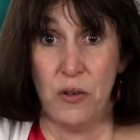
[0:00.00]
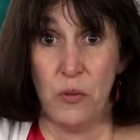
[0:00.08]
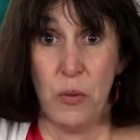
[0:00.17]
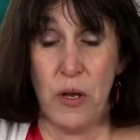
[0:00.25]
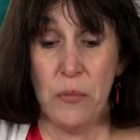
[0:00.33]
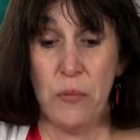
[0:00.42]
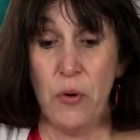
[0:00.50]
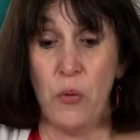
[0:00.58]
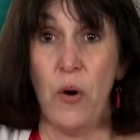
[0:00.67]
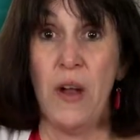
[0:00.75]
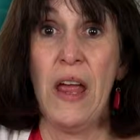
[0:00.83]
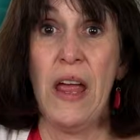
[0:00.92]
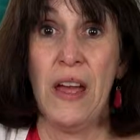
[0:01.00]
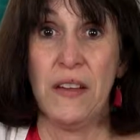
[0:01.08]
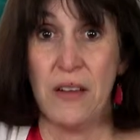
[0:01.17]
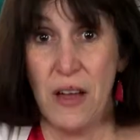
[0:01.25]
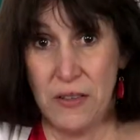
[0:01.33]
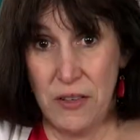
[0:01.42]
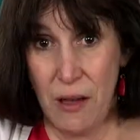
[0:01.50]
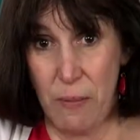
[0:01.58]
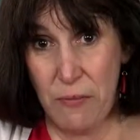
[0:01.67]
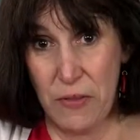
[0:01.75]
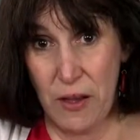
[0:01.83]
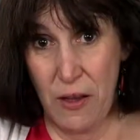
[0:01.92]
we can put one hand on top
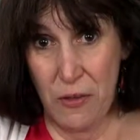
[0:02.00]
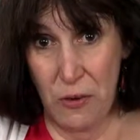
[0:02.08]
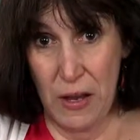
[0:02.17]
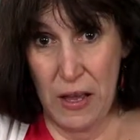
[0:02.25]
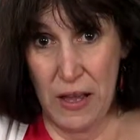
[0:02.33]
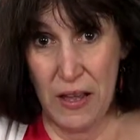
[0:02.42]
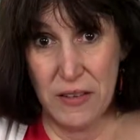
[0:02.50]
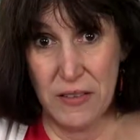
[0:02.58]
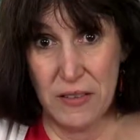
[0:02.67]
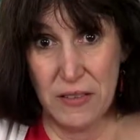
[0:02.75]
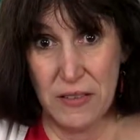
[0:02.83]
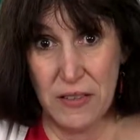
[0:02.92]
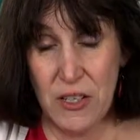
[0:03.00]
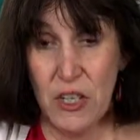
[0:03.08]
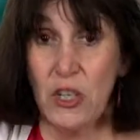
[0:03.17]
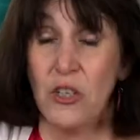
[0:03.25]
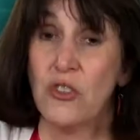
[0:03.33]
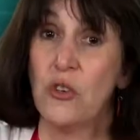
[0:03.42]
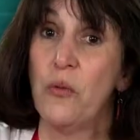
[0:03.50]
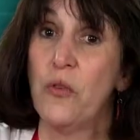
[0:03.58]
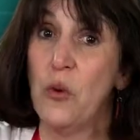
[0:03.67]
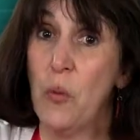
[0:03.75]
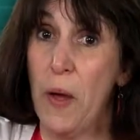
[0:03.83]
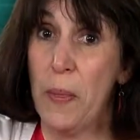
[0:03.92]
of the other hand. So if
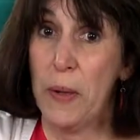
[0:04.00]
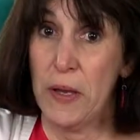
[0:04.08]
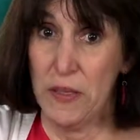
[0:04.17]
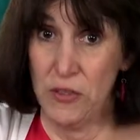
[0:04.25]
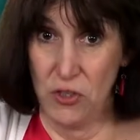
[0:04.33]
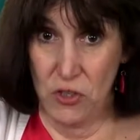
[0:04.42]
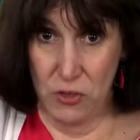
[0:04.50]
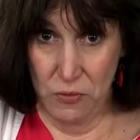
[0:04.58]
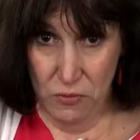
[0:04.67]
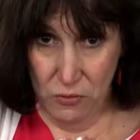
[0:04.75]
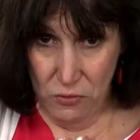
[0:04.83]
you want the kids to